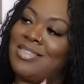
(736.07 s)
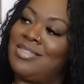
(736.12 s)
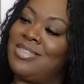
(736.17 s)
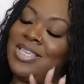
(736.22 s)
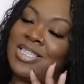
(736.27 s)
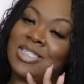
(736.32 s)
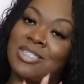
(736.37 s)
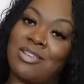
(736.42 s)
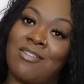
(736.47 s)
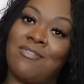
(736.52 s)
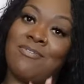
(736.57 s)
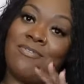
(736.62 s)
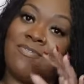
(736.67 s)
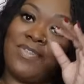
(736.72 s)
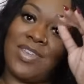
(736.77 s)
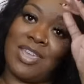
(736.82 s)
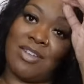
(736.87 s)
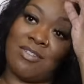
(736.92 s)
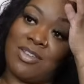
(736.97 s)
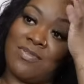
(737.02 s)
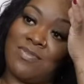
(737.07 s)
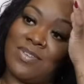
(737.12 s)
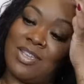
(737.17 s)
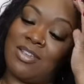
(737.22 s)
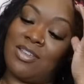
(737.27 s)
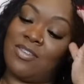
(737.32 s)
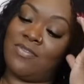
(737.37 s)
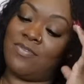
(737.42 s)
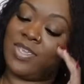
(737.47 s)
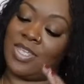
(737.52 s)
These are very,
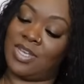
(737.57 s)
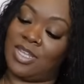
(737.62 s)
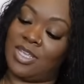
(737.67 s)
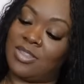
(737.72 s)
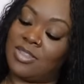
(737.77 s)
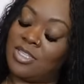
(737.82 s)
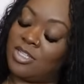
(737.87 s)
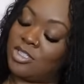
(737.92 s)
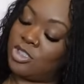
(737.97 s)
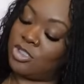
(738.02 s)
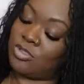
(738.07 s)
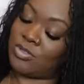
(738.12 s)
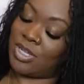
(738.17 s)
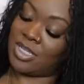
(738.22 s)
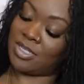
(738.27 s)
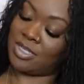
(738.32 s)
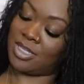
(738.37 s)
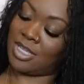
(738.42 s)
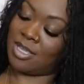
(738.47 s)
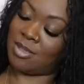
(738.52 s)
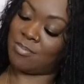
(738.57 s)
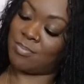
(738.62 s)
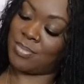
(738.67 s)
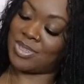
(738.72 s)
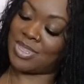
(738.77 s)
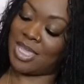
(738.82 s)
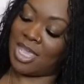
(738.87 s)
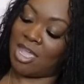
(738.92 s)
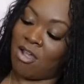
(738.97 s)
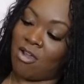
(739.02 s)
very fitted. They're straight leg,
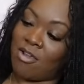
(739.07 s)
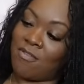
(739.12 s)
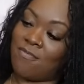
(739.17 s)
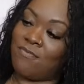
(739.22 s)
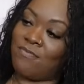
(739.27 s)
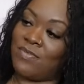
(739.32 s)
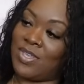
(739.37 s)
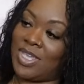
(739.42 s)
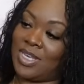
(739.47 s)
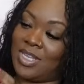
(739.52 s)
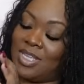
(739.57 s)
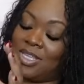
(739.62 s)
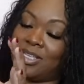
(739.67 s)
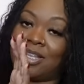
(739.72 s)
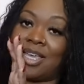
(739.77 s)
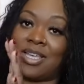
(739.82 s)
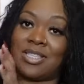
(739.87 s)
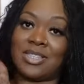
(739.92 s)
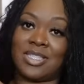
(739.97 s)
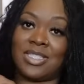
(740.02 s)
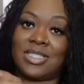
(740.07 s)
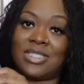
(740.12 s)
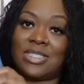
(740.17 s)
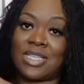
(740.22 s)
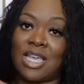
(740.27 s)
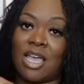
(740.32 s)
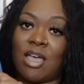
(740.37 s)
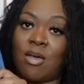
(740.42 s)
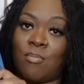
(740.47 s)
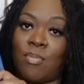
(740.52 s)
but they are fitted. Like this
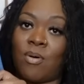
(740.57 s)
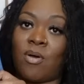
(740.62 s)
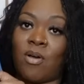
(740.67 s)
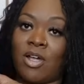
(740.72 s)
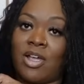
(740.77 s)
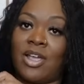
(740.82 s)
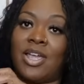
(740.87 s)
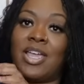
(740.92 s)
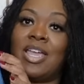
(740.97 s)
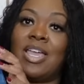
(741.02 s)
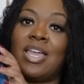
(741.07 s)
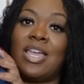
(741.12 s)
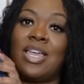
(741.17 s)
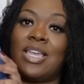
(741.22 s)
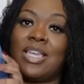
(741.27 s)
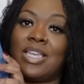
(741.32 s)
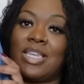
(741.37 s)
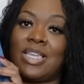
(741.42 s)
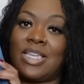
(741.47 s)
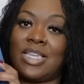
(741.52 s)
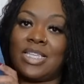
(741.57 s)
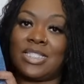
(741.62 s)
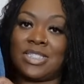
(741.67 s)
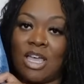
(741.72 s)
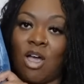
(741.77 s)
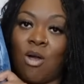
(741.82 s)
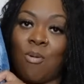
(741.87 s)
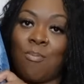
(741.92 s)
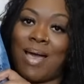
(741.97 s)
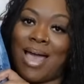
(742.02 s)
top part is
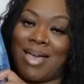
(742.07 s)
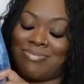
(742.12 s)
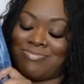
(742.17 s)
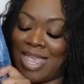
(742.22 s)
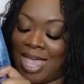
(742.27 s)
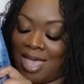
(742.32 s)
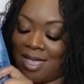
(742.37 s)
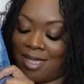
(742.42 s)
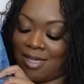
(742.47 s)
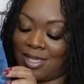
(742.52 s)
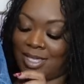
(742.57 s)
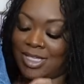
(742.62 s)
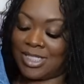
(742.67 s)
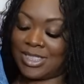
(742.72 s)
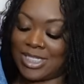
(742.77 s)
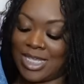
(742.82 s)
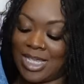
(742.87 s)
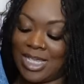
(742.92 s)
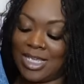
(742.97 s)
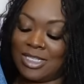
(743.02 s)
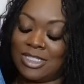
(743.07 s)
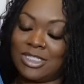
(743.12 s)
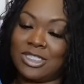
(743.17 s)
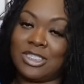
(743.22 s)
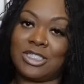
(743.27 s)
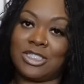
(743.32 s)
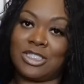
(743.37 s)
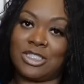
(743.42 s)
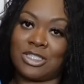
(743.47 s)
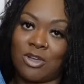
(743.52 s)
on my thighs, and
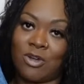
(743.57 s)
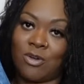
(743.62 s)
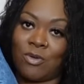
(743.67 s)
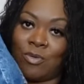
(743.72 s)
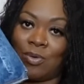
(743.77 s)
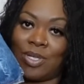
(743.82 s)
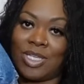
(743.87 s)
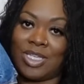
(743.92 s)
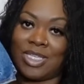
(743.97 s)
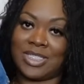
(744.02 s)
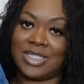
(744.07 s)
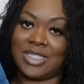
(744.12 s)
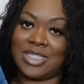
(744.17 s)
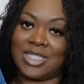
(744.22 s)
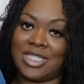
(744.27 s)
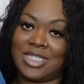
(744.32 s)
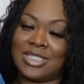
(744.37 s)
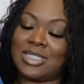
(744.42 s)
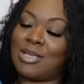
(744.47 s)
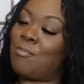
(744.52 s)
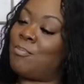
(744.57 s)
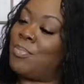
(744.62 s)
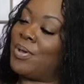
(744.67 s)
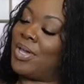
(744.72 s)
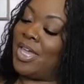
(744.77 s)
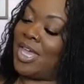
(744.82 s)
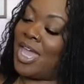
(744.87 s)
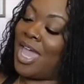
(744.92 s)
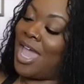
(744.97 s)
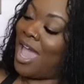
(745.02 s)
so is this.
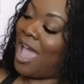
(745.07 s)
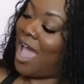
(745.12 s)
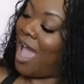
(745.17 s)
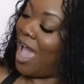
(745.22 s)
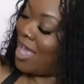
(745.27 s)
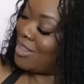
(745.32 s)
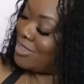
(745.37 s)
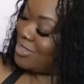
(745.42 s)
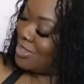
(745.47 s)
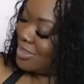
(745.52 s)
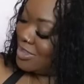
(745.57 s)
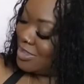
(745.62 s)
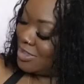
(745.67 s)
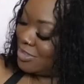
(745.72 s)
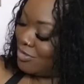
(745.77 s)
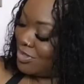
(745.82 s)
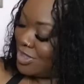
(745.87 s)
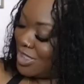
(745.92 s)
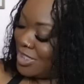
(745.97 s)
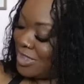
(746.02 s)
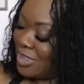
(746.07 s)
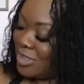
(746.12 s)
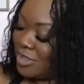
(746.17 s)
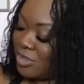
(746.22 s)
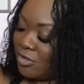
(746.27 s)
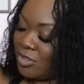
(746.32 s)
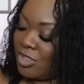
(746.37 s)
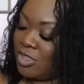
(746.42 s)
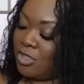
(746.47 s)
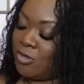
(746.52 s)
But I still think these
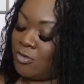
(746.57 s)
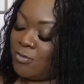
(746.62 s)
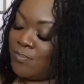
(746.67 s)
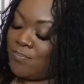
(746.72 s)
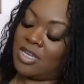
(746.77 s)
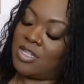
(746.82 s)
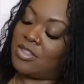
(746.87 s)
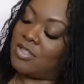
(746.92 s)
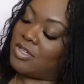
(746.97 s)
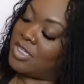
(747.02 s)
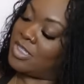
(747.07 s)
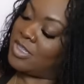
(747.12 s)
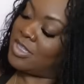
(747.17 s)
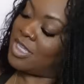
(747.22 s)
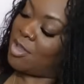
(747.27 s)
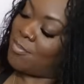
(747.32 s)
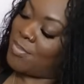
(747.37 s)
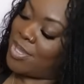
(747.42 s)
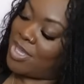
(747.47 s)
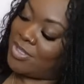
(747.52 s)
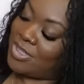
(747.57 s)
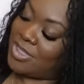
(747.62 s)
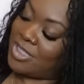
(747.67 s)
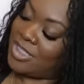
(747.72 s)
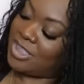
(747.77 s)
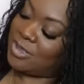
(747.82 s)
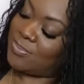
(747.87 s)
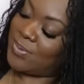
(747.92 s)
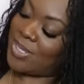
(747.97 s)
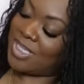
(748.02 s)
are cute. Another good thing about
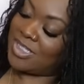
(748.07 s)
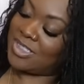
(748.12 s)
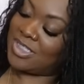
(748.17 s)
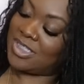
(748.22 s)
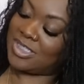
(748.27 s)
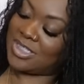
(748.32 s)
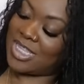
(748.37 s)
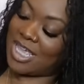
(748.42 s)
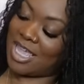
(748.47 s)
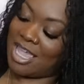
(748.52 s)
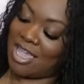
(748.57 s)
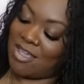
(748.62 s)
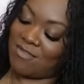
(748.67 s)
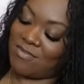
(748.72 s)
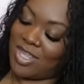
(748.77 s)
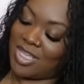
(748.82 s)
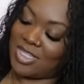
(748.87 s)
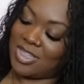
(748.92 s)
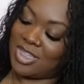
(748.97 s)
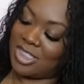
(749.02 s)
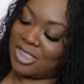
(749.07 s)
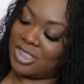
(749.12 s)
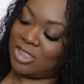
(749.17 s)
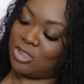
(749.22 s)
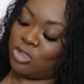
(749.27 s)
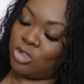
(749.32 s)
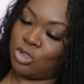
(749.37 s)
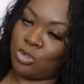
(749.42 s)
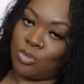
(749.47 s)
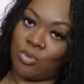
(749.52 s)
these pants is they have like this
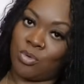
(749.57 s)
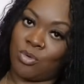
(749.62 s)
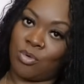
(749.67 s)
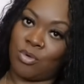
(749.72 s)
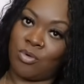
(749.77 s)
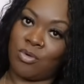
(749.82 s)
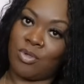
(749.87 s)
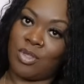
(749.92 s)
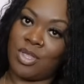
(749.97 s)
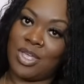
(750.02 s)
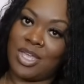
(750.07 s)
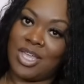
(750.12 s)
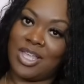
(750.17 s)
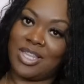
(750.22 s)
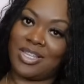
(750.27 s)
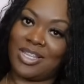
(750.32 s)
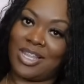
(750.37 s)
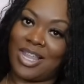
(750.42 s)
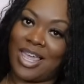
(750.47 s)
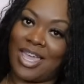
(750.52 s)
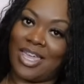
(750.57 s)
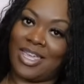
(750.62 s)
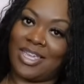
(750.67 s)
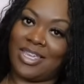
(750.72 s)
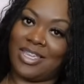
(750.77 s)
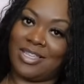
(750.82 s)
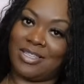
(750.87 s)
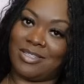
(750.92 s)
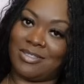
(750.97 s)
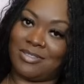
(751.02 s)
jewel,
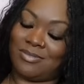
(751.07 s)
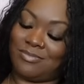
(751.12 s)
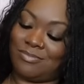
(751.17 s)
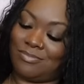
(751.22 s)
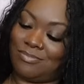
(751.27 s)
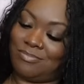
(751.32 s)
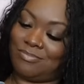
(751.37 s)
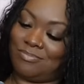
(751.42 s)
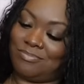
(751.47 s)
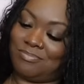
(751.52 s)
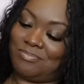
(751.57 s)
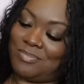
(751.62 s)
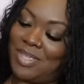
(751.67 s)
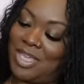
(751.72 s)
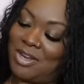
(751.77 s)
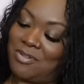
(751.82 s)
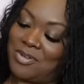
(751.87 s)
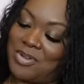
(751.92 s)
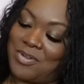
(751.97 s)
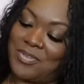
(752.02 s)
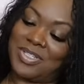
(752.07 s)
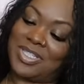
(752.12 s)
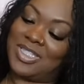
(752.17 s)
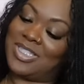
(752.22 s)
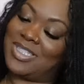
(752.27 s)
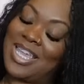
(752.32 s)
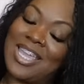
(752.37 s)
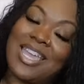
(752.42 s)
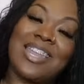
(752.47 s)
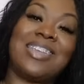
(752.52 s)
like, I don't know, it
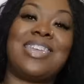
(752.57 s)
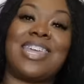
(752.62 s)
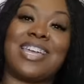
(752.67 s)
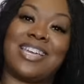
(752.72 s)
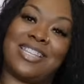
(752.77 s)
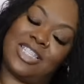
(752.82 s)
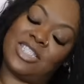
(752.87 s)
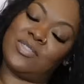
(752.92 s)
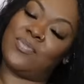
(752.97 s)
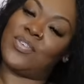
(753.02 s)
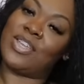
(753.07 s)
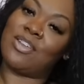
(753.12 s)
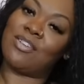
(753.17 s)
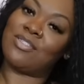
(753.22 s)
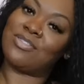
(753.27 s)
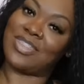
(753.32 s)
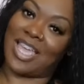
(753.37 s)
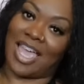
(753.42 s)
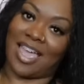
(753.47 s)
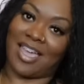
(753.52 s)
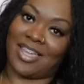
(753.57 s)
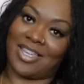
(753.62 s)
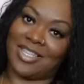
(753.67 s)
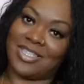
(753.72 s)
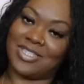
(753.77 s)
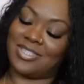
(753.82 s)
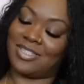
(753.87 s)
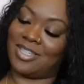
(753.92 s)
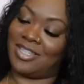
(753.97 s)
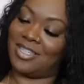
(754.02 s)
looks like a necklace for your
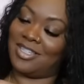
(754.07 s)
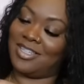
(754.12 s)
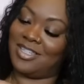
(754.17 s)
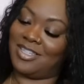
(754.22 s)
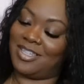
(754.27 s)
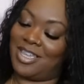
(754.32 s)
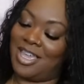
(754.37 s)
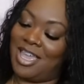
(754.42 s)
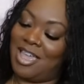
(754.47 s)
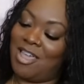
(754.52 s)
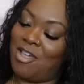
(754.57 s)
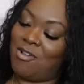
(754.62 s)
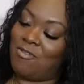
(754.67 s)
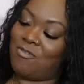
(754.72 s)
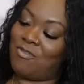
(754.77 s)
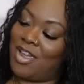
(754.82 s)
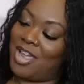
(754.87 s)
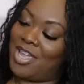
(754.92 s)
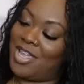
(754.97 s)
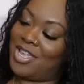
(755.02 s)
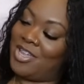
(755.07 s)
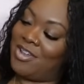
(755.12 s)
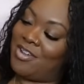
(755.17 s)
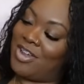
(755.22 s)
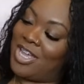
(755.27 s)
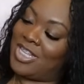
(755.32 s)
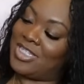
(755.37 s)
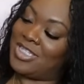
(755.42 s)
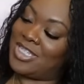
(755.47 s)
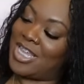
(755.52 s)
thighs right
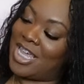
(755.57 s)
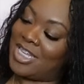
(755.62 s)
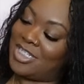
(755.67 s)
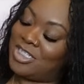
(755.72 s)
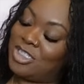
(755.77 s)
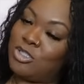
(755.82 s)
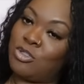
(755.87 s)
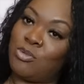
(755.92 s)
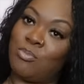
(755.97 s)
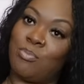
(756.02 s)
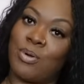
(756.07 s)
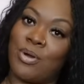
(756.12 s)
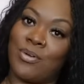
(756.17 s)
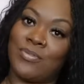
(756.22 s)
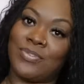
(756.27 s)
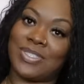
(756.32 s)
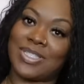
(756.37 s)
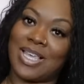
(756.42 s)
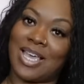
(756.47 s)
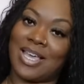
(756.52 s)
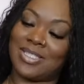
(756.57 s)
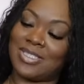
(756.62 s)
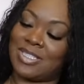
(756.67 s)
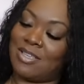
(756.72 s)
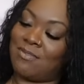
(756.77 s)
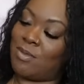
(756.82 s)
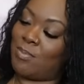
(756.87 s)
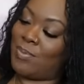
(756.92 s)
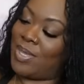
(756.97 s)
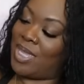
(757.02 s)
here attached to both sides
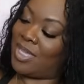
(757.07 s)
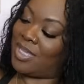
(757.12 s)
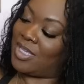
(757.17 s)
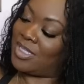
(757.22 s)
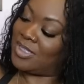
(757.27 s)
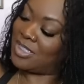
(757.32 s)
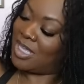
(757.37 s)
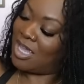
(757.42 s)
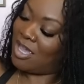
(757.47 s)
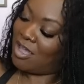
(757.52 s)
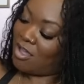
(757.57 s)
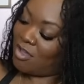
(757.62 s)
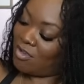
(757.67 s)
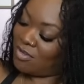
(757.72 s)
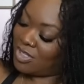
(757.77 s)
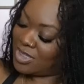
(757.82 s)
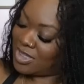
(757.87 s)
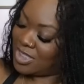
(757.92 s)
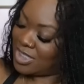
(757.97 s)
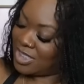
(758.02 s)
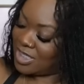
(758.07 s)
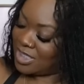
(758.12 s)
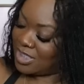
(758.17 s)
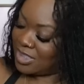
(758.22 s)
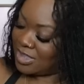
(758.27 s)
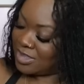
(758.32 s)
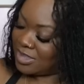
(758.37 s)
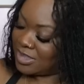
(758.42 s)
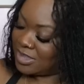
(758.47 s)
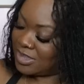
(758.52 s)
of the pants. Only thing
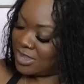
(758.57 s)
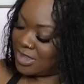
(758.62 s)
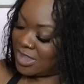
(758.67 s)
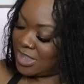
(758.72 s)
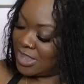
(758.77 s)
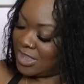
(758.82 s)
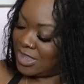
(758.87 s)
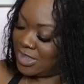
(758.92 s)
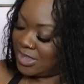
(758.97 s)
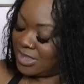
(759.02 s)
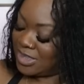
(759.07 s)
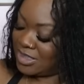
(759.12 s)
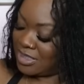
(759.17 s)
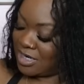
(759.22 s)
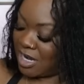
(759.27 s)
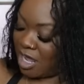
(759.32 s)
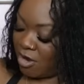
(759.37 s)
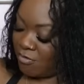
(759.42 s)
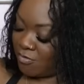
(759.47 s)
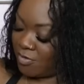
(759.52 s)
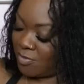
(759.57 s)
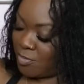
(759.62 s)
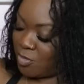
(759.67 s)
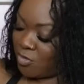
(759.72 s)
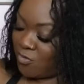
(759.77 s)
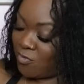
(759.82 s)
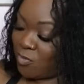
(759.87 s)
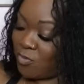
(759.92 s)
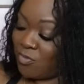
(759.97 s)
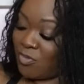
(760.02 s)
is, is it is not
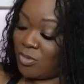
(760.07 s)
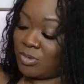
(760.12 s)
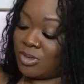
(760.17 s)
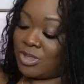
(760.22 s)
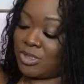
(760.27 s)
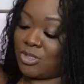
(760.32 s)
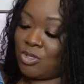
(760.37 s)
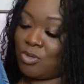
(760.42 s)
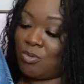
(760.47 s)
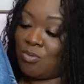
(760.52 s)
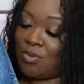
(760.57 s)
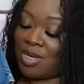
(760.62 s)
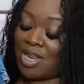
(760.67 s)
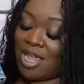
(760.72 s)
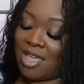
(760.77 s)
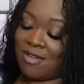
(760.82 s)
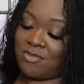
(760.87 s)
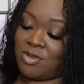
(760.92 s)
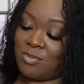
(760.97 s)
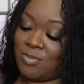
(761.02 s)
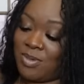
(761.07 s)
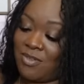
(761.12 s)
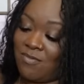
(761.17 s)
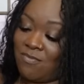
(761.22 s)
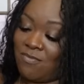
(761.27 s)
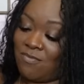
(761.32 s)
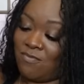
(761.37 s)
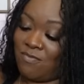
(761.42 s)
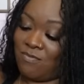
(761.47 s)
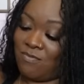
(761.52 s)
removable. So you would have to be,